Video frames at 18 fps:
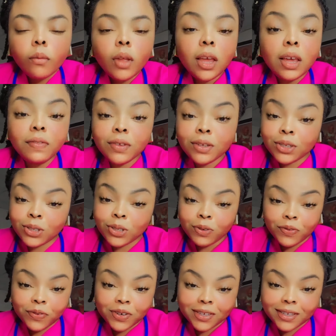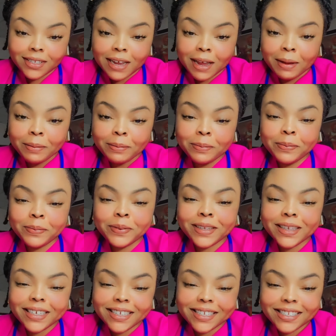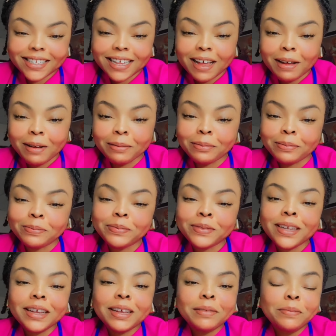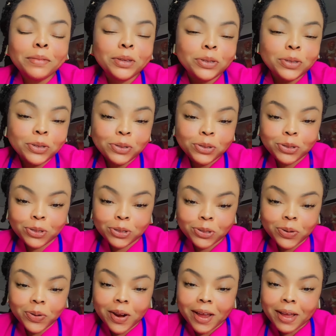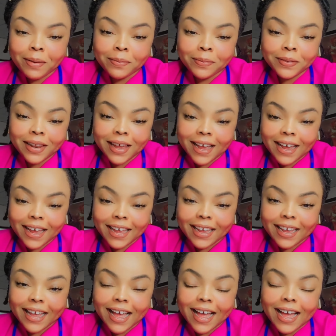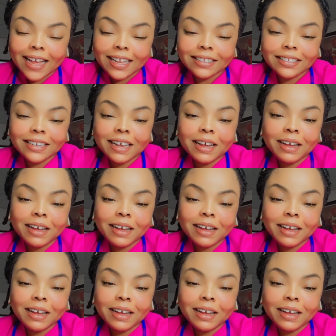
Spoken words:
if this is your first time, please make sure you subscribe, like, and